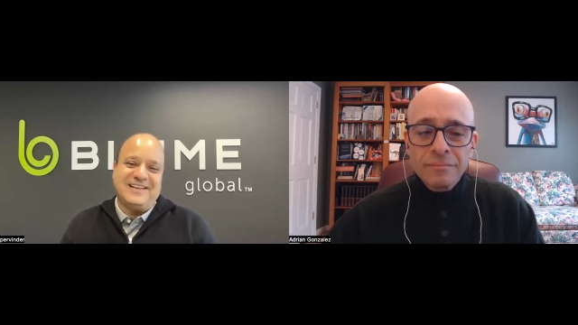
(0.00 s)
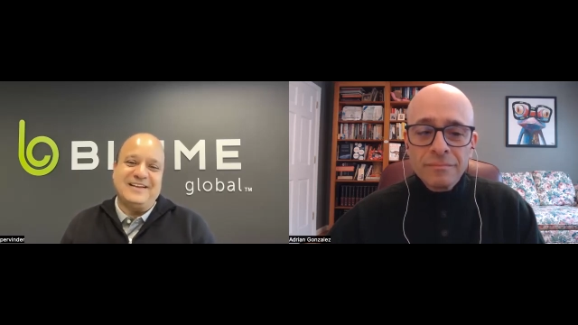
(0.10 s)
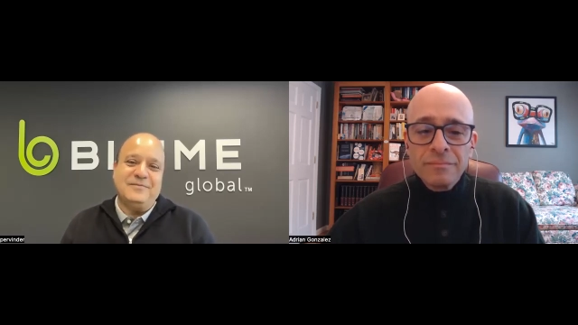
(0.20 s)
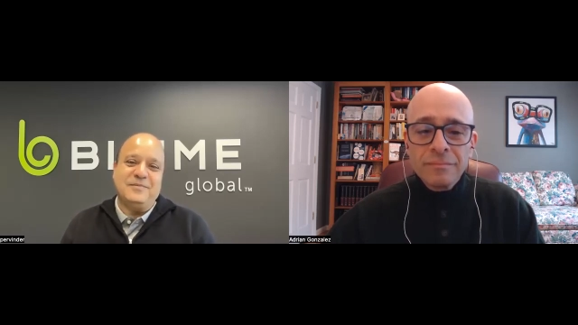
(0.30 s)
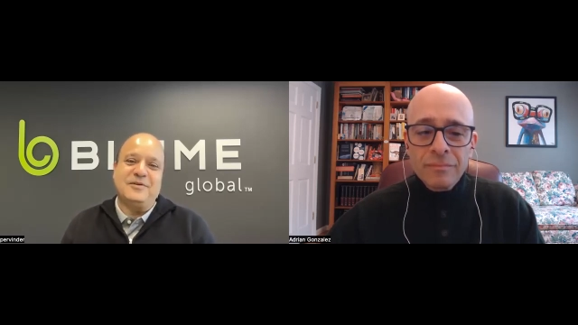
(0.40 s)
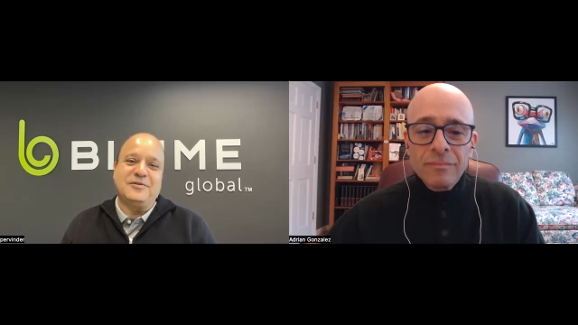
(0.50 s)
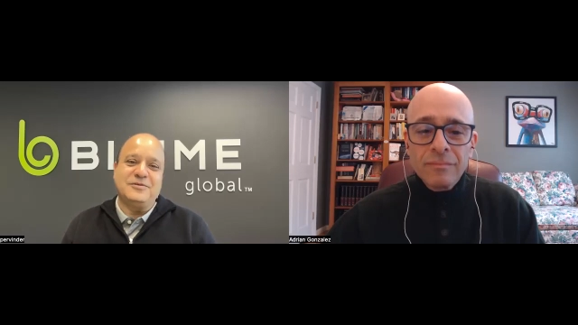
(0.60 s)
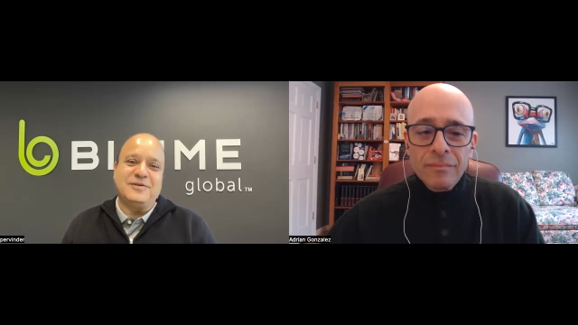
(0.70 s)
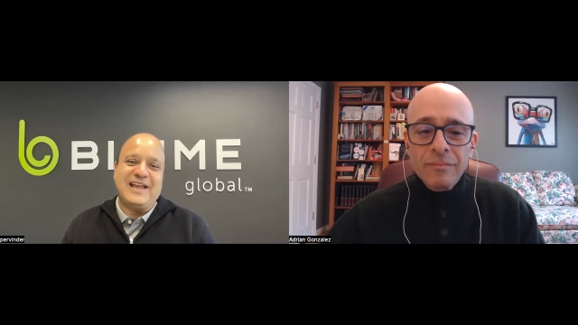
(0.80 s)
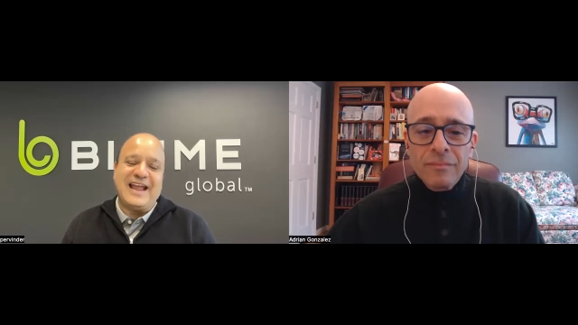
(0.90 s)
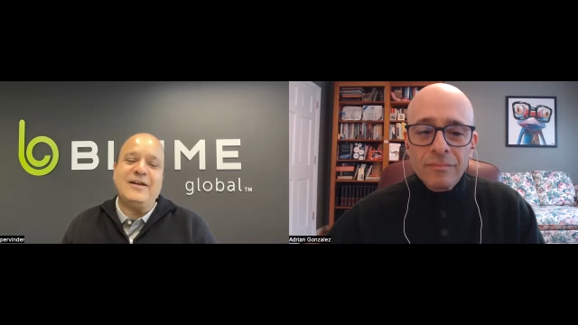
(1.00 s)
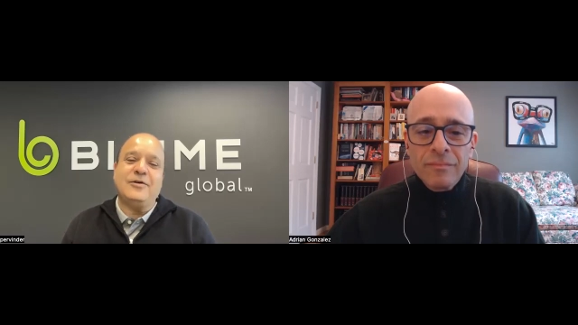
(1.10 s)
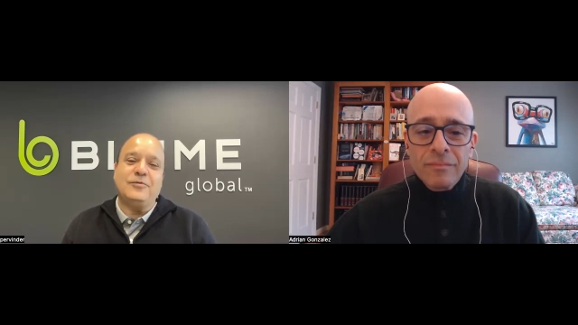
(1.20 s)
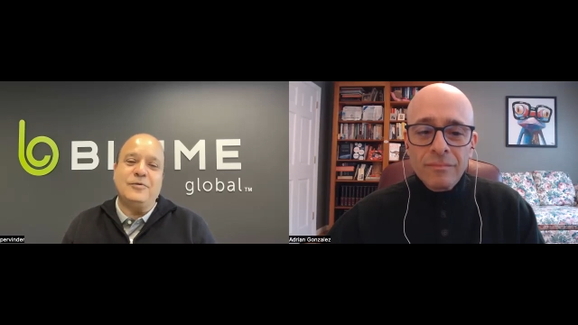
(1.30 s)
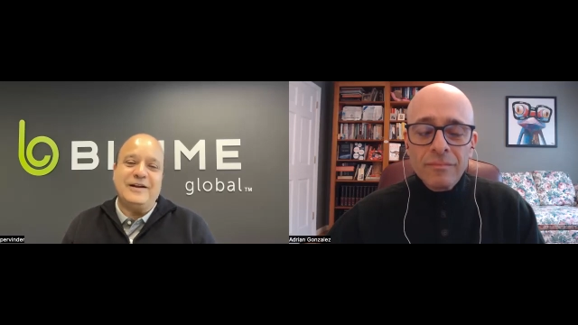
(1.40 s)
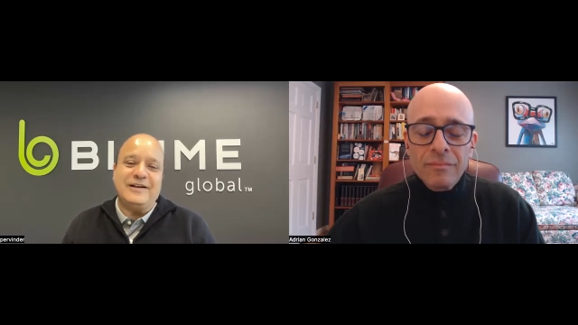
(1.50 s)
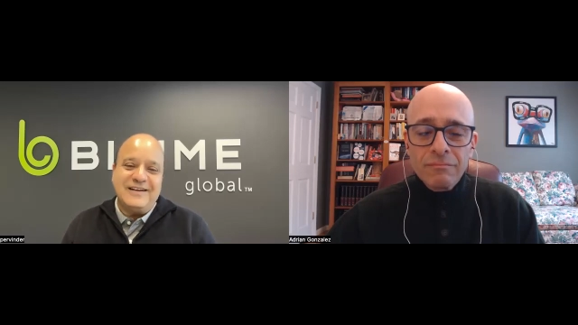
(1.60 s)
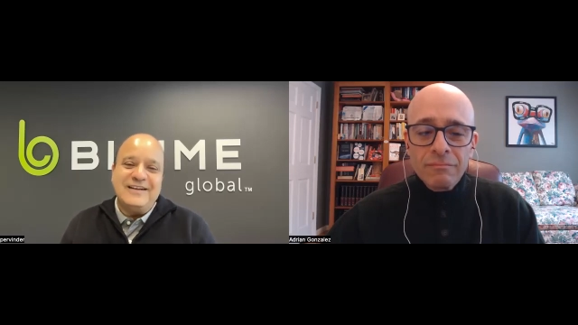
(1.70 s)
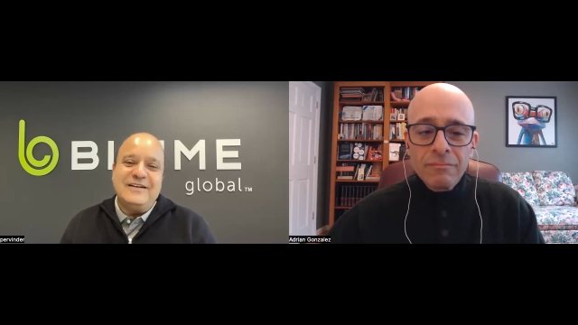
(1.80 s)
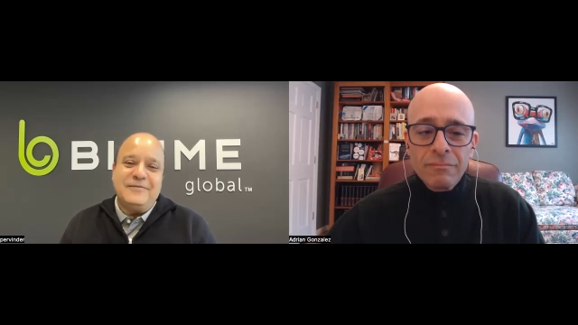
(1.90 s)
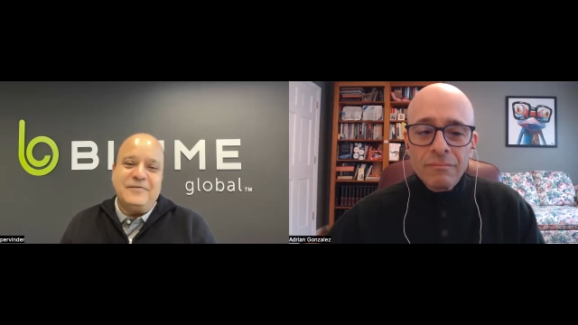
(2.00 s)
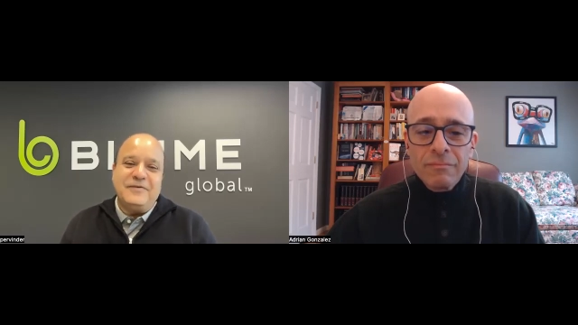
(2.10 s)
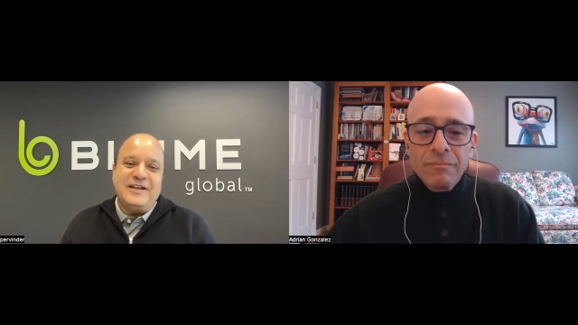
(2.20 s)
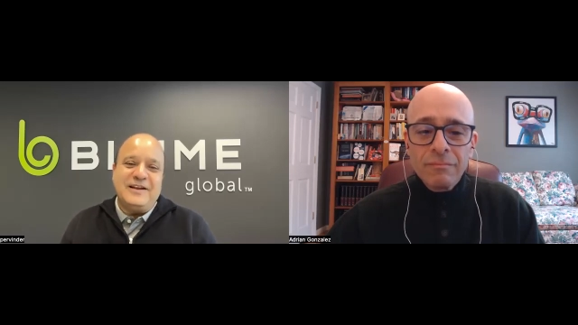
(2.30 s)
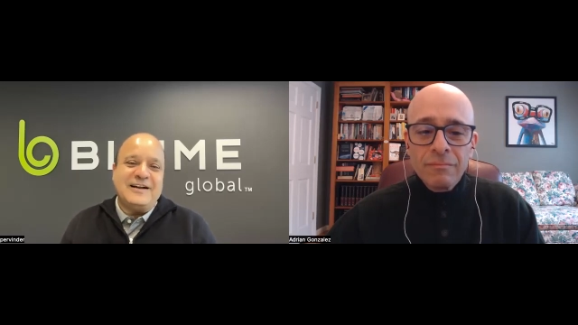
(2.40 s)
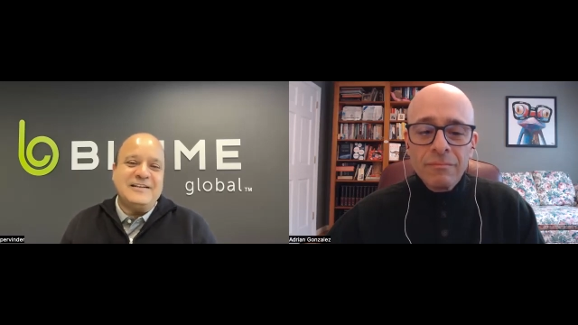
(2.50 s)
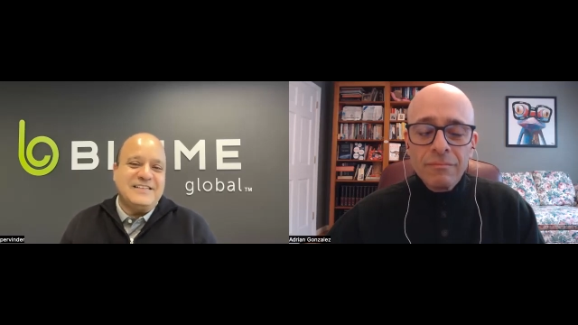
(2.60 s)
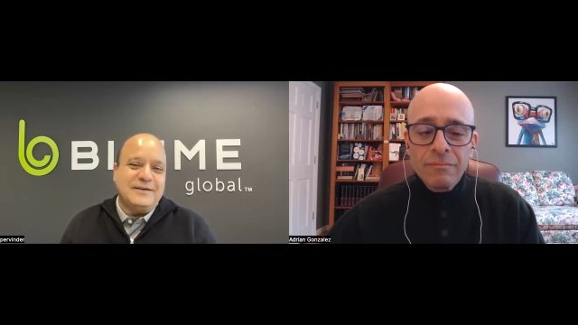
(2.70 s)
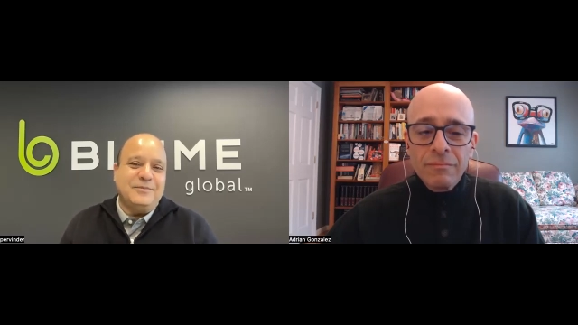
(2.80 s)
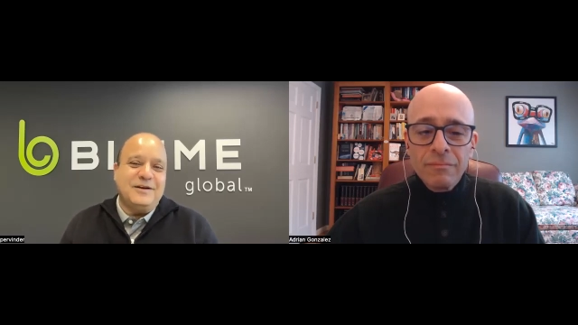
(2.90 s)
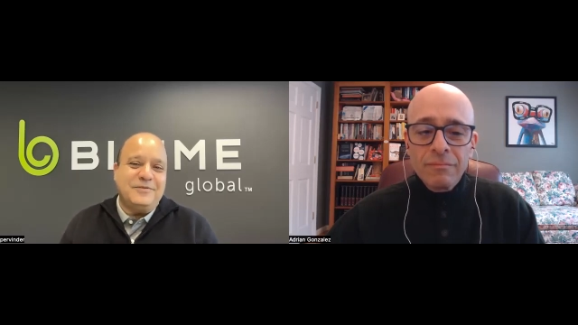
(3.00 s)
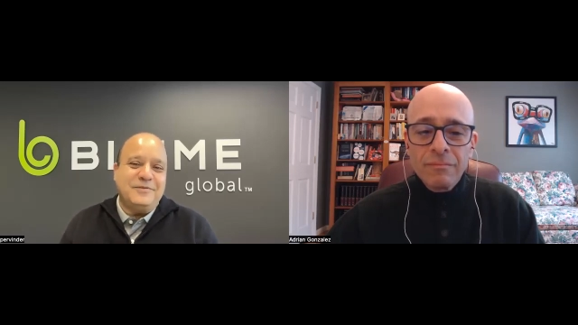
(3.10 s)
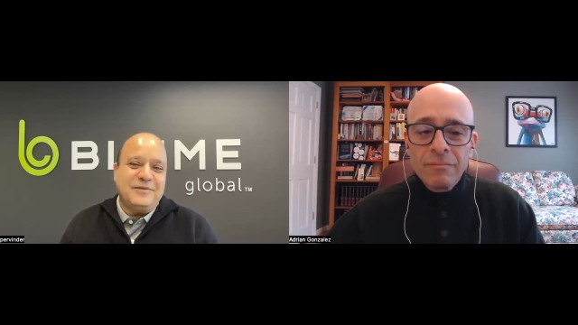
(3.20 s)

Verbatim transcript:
Speaker 1: Right? Because you can't do it with, with a large number of